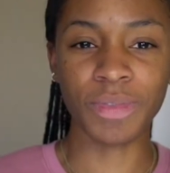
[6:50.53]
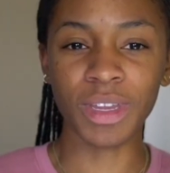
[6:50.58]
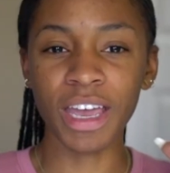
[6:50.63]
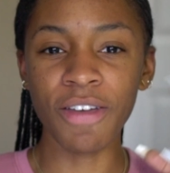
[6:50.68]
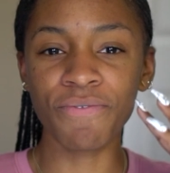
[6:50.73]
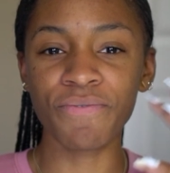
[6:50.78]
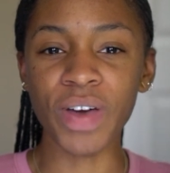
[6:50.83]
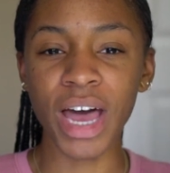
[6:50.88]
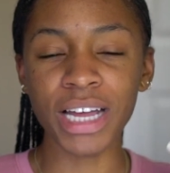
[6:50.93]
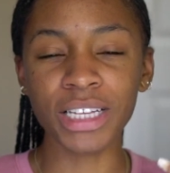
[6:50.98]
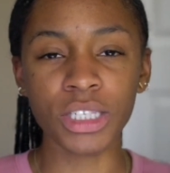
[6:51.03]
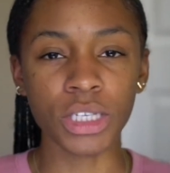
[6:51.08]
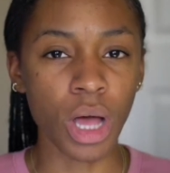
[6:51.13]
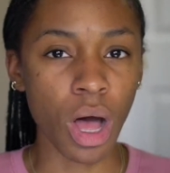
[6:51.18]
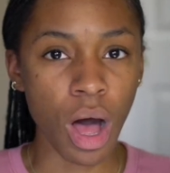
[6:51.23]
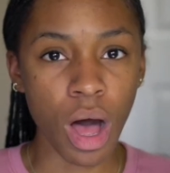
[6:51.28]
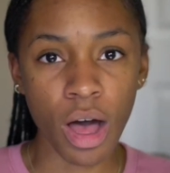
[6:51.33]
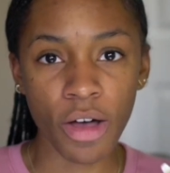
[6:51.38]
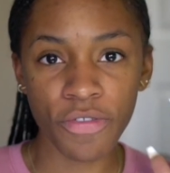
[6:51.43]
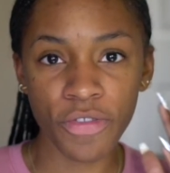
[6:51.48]
It fights
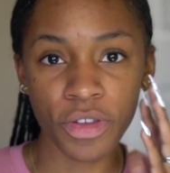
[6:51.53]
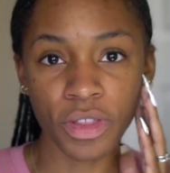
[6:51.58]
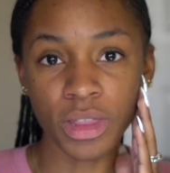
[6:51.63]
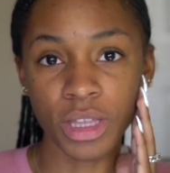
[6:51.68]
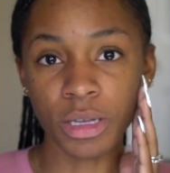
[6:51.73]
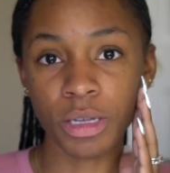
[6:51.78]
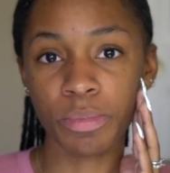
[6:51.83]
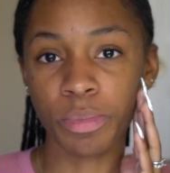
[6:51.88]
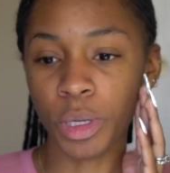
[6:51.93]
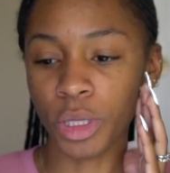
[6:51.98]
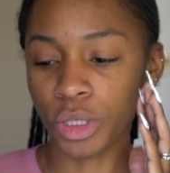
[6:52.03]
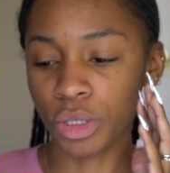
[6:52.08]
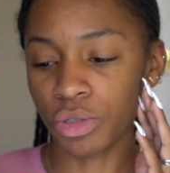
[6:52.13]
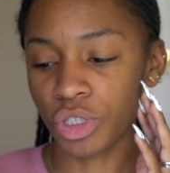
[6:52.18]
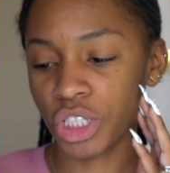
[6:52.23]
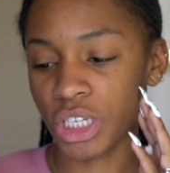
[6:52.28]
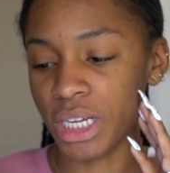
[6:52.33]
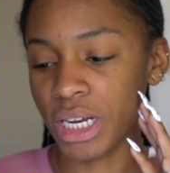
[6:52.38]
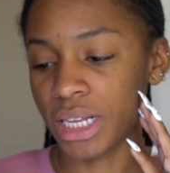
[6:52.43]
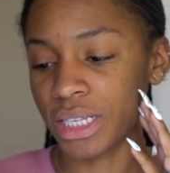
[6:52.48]
off the
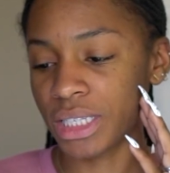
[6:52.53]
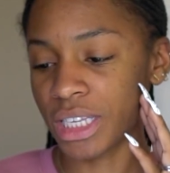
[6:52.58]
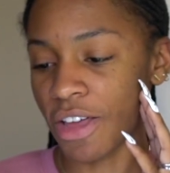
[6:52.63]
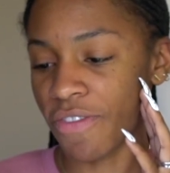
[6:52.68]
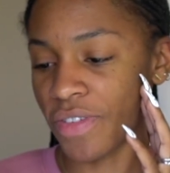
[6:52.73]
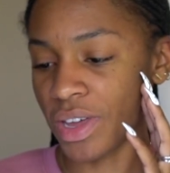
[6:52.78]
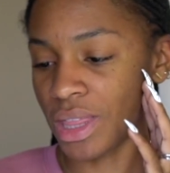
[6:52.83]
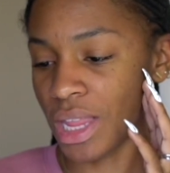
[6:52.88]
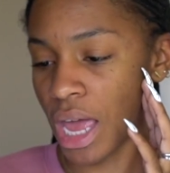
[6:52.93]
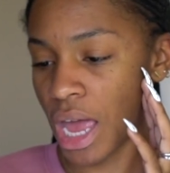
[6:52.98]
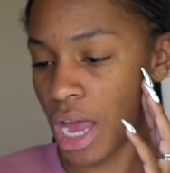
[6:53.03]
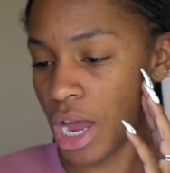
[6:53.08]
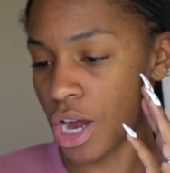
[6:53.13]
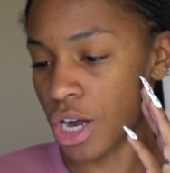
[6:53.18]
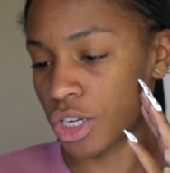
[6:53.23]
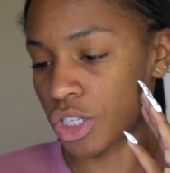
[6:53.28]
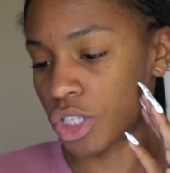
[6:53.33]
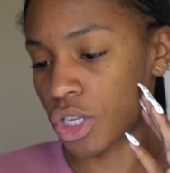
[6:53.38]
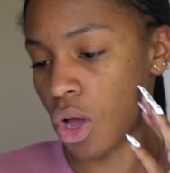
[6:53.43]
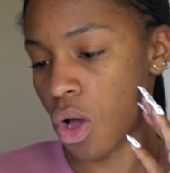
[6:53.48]
pollution and stuff in the
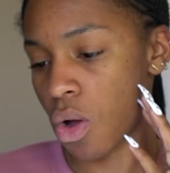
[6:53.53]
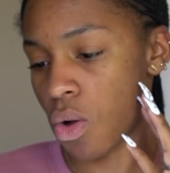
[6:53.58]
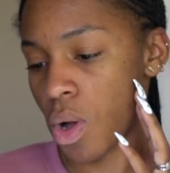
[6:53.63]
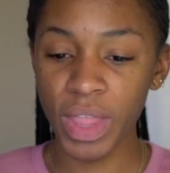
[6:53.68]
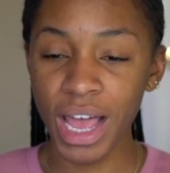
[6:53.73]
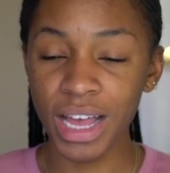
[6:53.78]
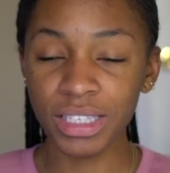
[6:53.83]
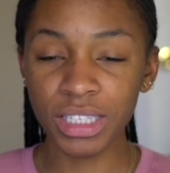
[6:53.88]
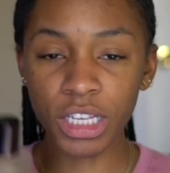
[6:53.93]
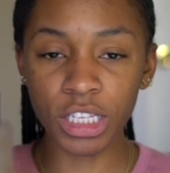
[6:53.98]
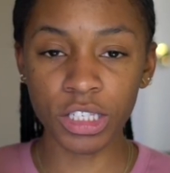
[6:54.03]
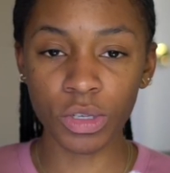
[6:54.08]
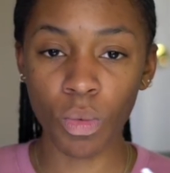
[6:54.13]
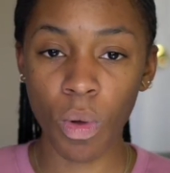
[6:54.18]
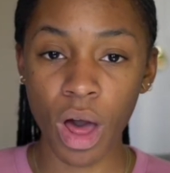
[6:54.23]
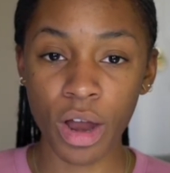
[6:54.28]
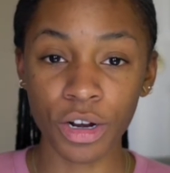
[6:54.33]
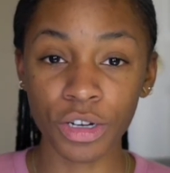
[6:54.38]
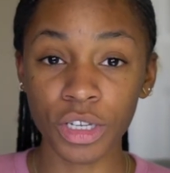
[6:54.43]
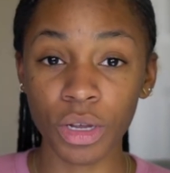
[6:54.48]
air. So essence
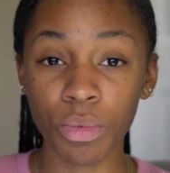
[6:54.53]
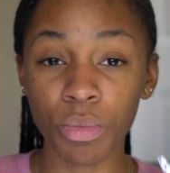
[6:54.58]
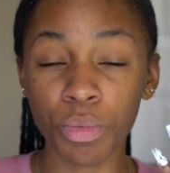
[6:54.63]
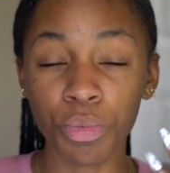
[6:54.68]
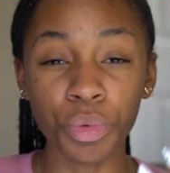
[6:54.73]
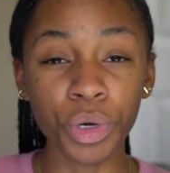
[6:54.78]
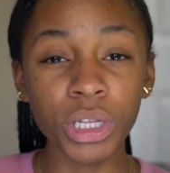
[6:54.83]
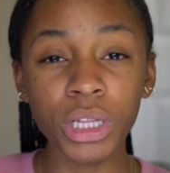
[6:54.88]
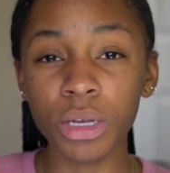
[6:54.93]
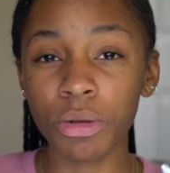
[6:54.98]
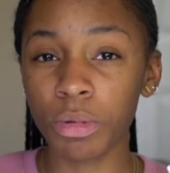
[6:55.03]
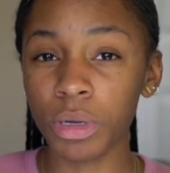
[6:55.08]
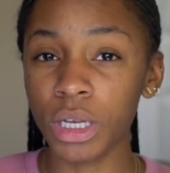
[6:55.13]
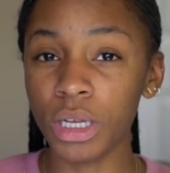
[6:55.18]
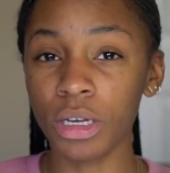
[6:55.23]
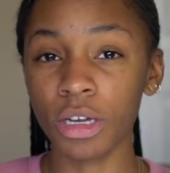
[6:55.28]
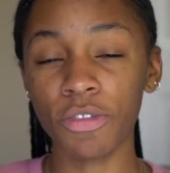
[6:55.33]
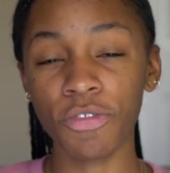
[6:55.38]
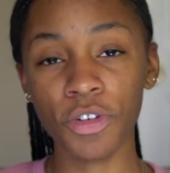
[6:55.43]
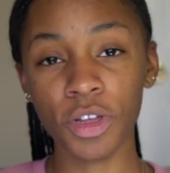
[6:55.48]
waters are really,
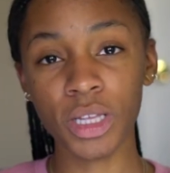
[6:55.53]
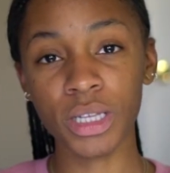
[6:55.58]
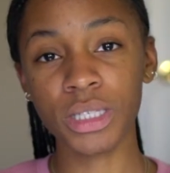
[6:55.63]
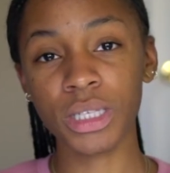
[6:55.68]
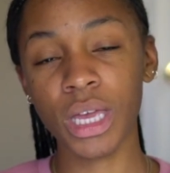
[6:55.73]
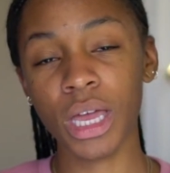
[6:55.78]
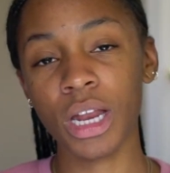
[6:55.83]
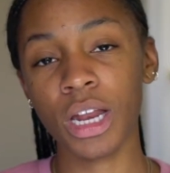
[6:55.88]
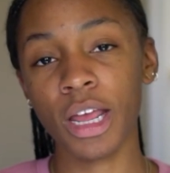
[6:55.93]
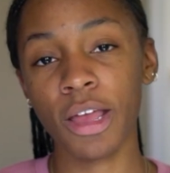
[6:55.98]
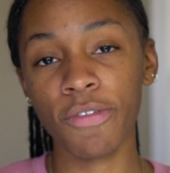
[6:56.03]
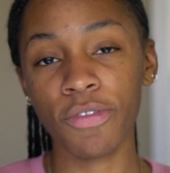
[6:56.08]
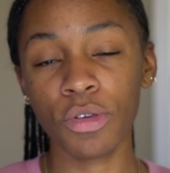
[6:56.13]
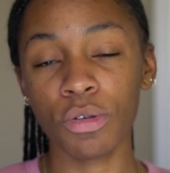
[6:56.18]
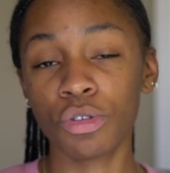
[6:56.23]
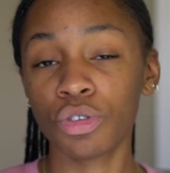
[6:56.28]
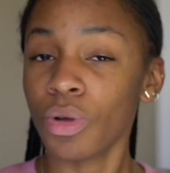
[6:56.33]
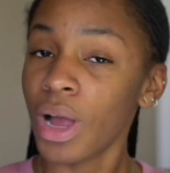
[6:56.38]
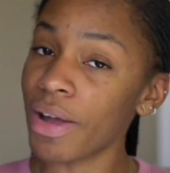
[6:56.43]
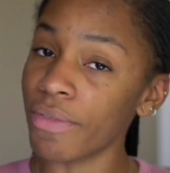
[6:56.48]
really good for the skin if
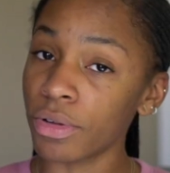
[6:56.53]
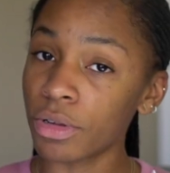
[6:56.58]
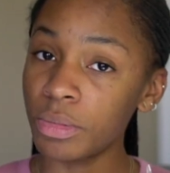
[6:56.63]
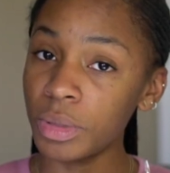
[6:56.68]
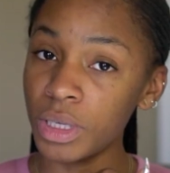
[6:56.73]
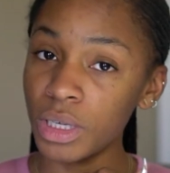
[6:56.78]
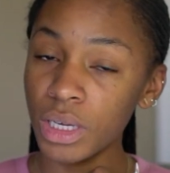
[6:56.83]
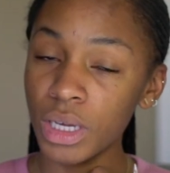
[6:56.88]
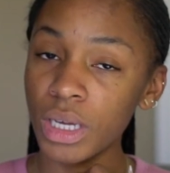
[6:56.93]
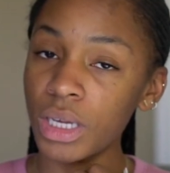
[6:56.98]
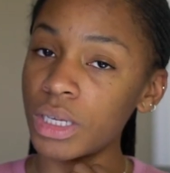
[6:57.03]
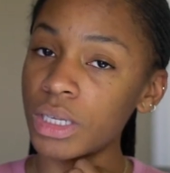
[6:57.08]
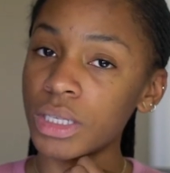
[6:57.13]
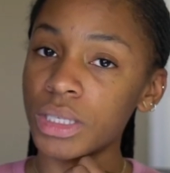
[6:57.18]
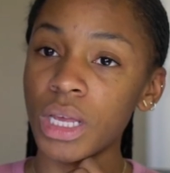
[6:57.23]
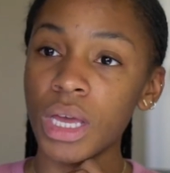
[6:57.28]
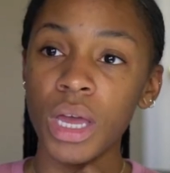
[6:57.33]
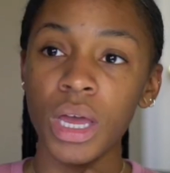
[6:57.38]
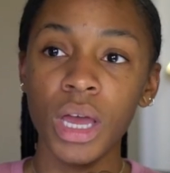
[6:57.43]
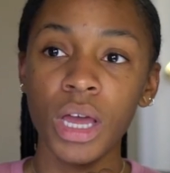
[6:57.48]
you travel,
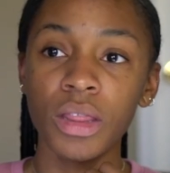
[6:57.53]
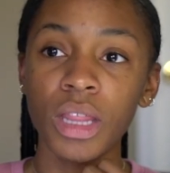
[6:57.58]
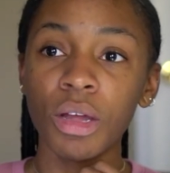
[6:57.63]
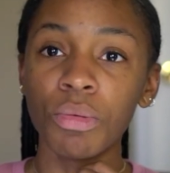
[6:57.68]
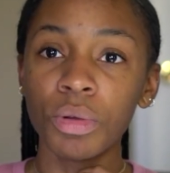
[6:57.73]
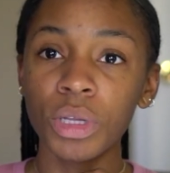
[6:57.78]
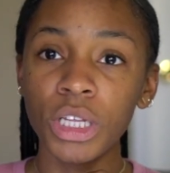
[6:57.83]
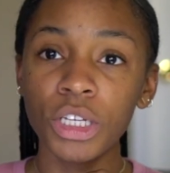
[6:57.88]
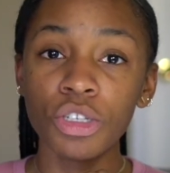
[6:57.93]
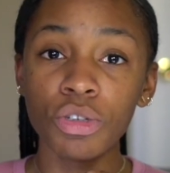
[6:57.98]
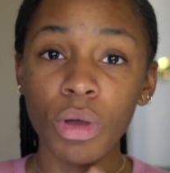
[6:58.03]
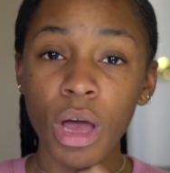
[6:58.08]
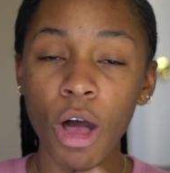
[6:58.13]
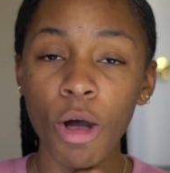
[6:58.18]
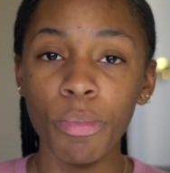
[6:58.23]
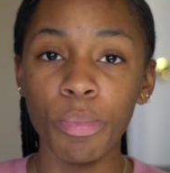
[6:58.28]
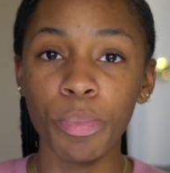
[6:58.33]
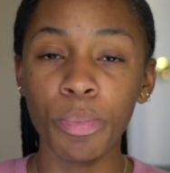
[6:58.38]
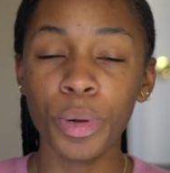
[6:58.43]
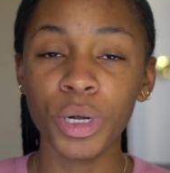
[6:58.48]
because they really do
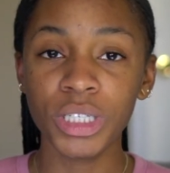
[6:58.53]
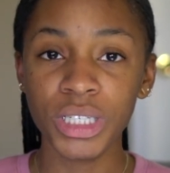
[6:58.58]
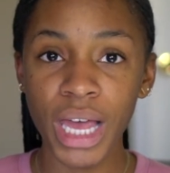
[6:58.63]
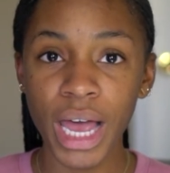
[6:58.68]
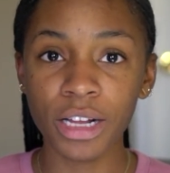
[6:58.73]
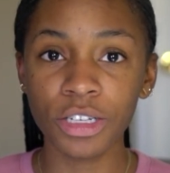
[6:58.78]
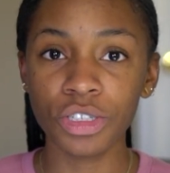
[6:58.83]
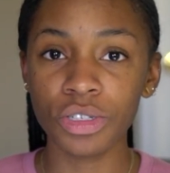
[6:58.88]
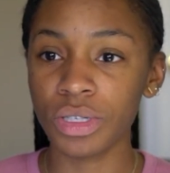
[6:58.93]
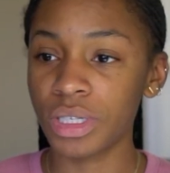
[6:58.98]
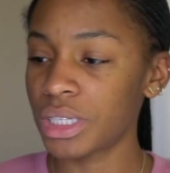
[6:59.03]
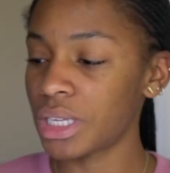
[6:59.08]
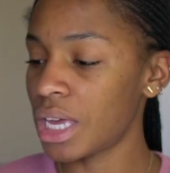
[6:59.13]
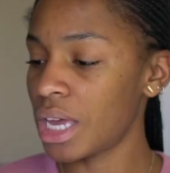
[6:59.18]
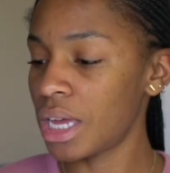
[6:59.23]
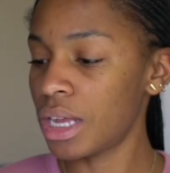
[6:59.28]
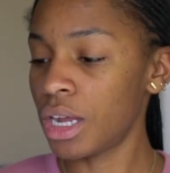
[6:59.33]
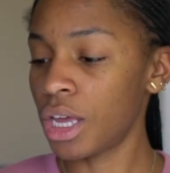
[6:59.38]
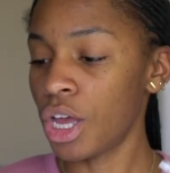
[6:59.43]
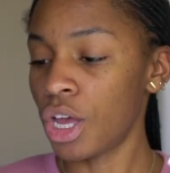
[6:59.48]
help protect your
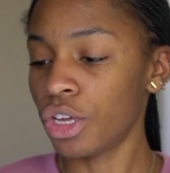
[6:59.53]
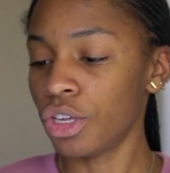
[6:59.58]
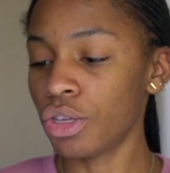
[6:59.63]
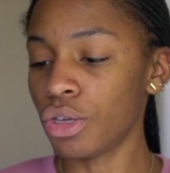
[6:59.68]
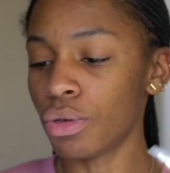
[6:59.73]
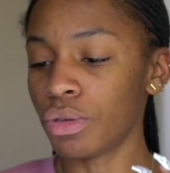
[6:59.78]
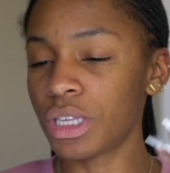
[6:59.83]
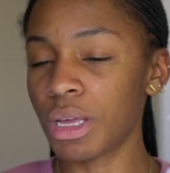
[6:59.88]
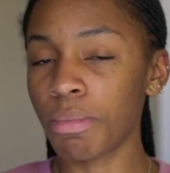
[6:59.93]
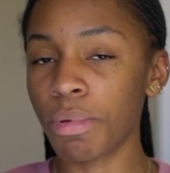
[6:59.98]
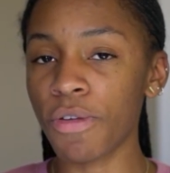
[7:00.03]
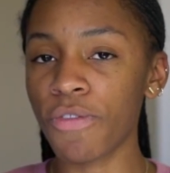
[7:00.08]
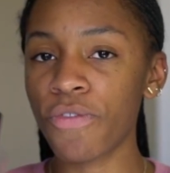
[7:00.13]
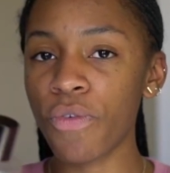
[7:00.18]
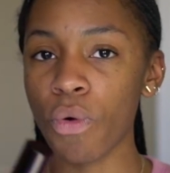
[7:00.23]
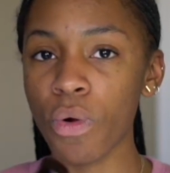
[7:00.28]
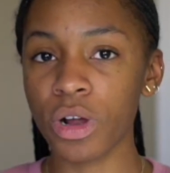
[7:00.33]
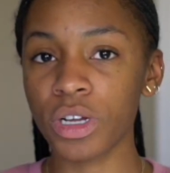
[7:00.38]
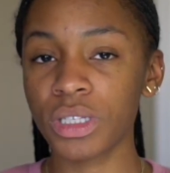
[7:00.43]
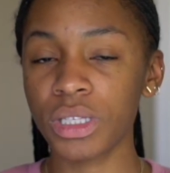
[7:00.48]
skin. Use it
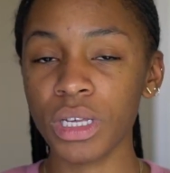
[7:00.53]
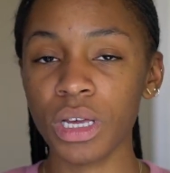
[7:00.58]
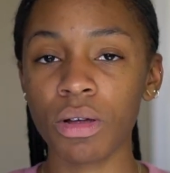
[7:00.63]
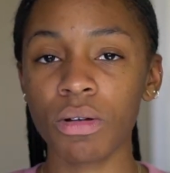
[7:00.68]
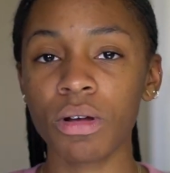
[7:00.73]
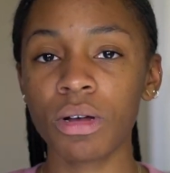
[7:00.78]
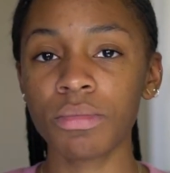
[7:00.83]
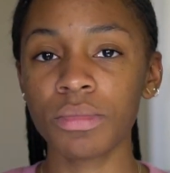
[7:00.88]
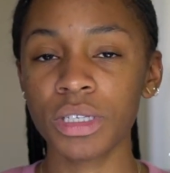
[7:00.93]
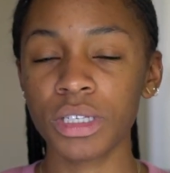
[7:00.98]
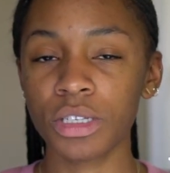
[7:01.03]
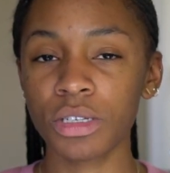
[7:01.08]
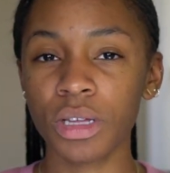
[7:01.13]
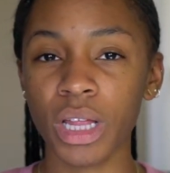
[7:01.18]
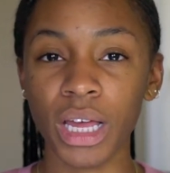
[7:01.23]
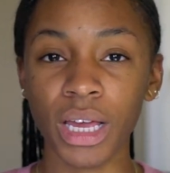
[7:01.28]
before serums to